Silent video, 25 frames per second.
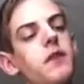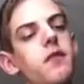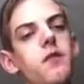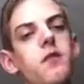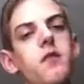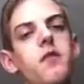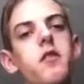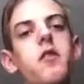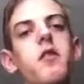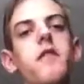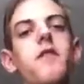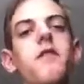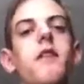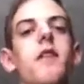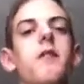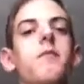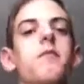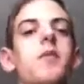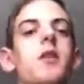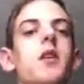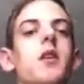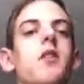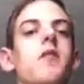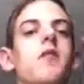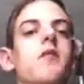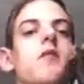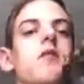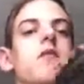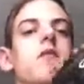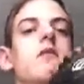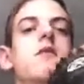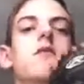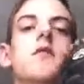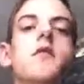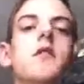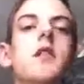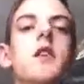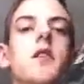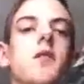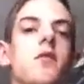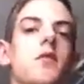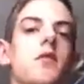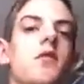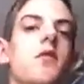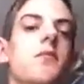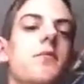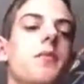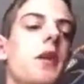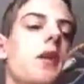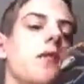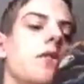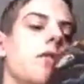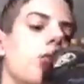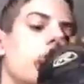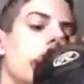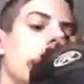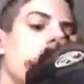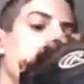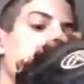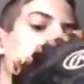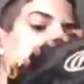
$35, you get what you pay for.